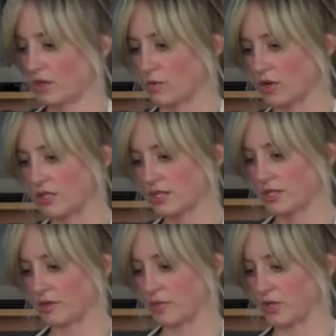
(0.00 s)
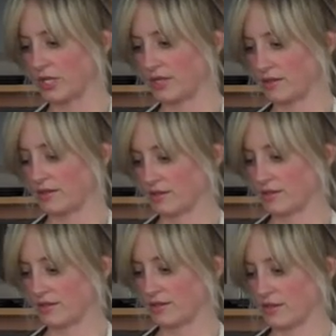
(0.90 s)
We're also going to put in,
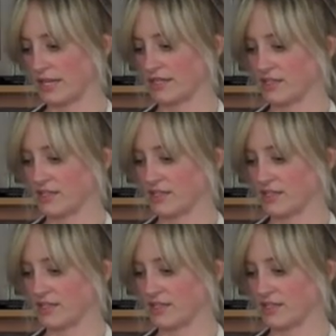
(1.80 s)
I